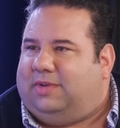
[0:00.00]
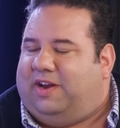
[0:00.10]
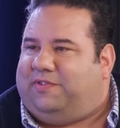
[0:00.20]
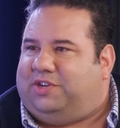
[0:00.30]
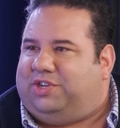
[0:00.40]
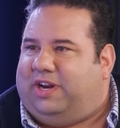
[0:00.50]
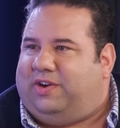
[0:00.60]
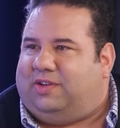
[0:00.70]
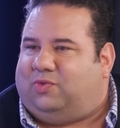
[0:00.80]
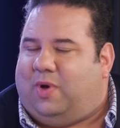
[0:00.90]
a
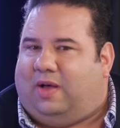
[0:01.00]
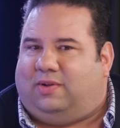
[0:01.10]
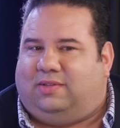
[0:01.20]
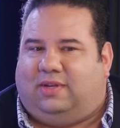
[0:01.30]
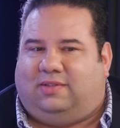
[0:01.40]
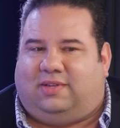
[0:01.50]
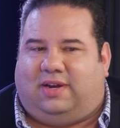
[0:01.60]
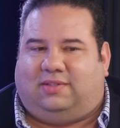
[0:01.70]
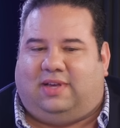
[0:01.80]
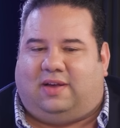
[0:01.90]
functionary as well
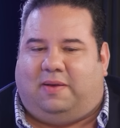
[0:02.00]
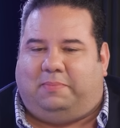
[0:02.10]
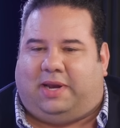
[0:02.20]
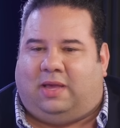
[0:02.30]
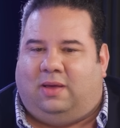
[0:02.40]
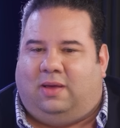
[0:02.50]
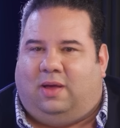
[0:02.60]
inside a tech company.